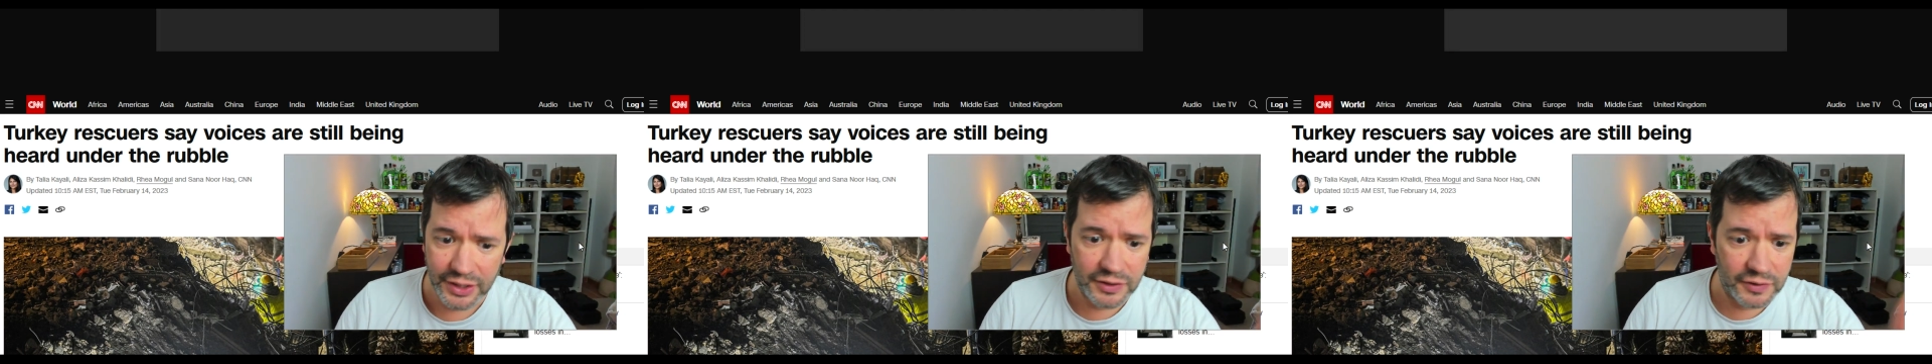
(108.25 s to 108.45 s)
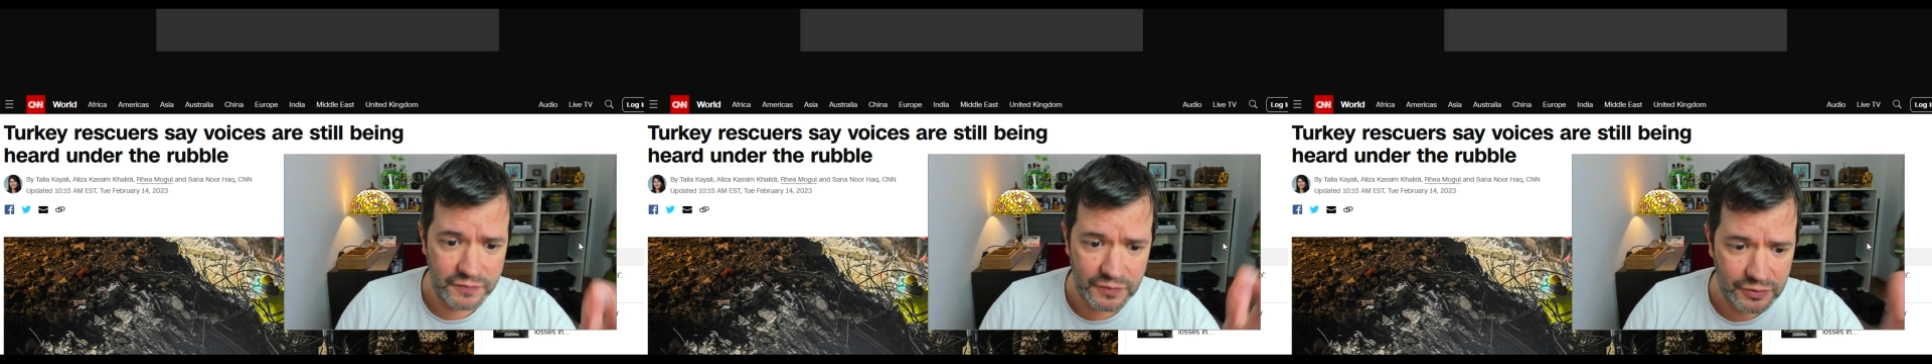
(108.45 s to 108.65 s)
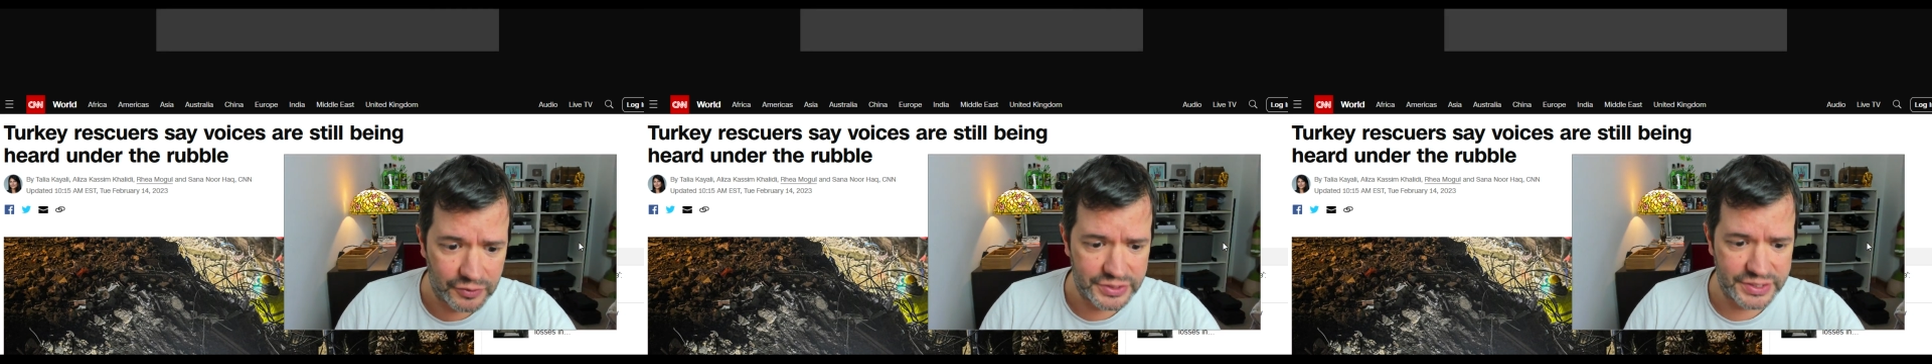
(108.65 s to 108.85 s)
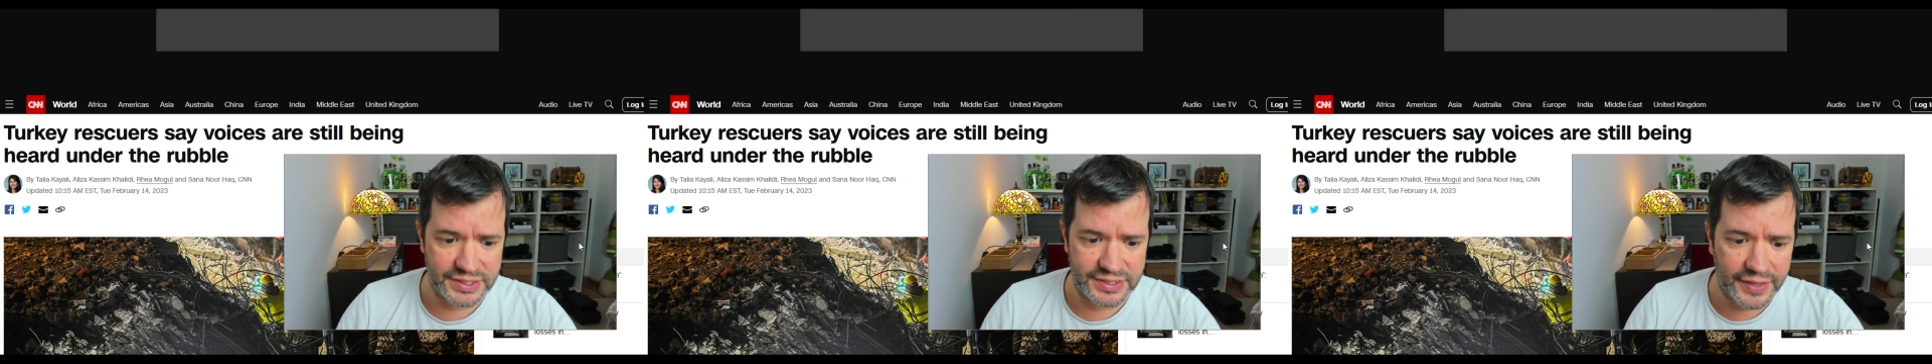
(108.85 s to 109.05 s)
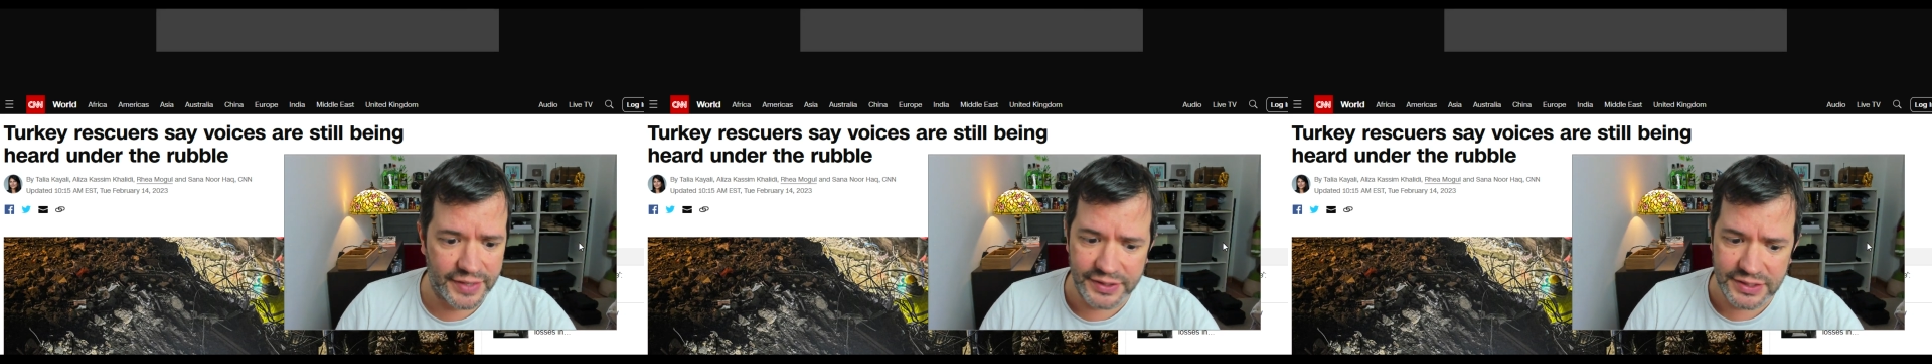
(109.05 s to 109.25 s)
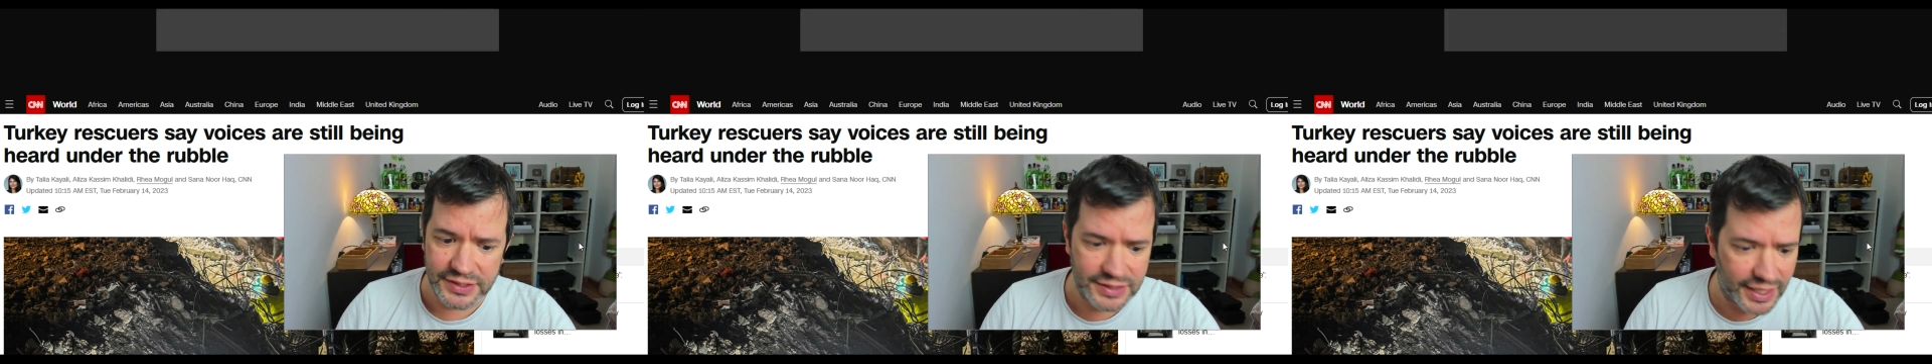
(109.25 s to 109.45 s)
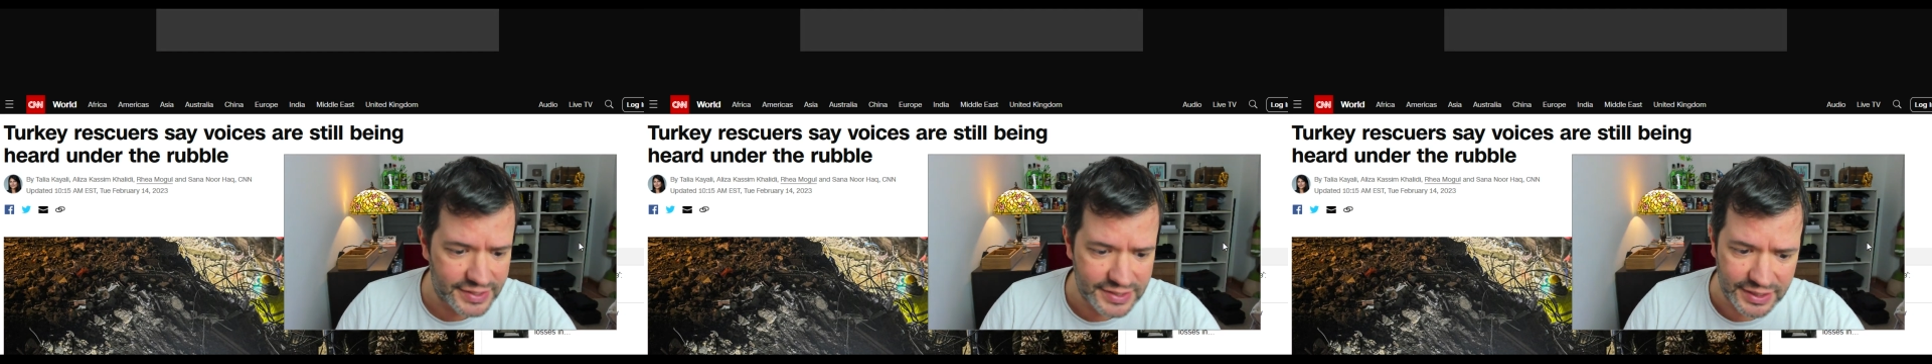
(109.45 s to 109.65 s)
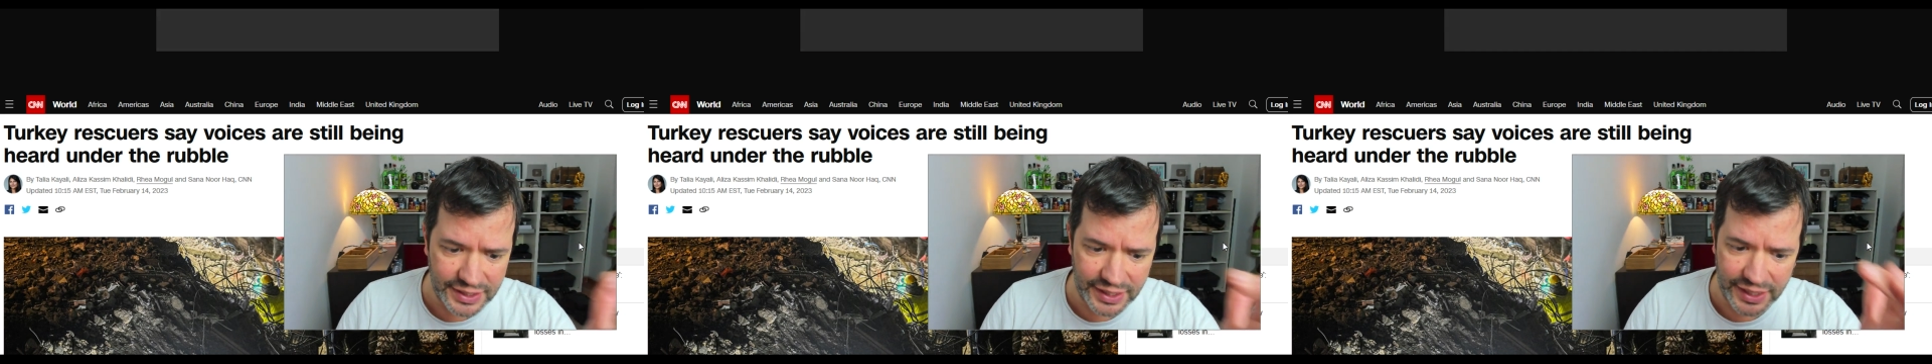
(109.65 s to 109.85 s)
Of course, if that the, that's
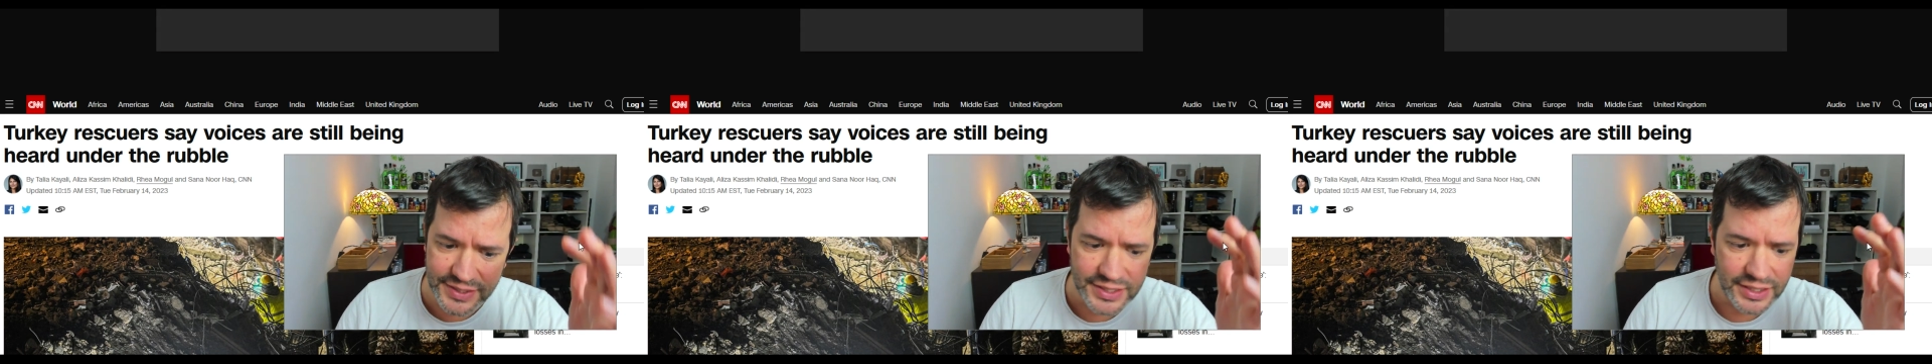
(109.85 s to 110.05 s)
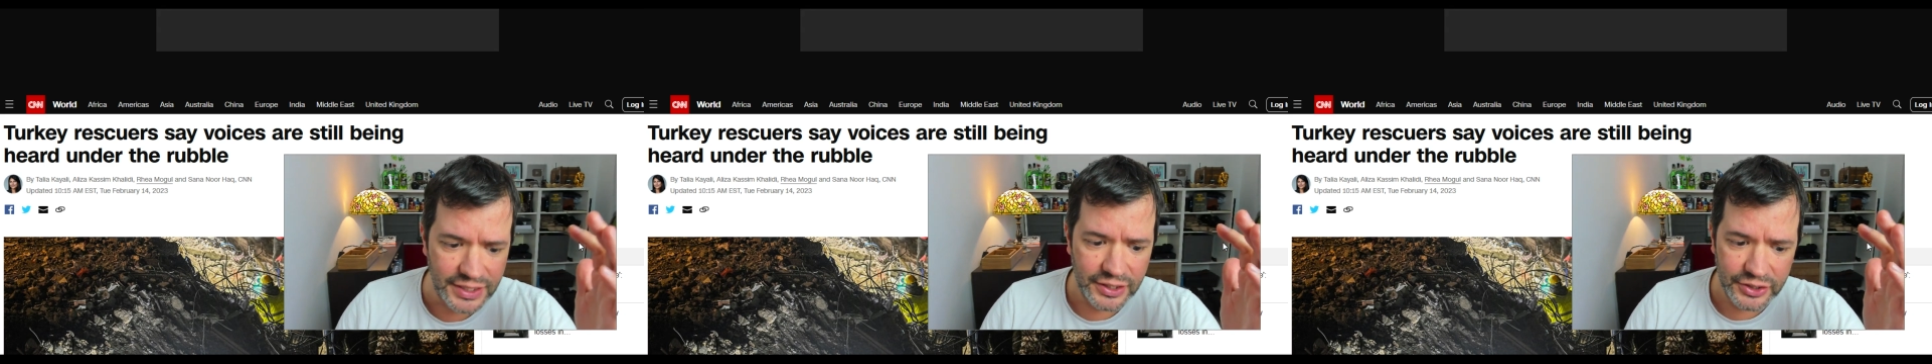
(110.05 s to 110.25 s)
the case,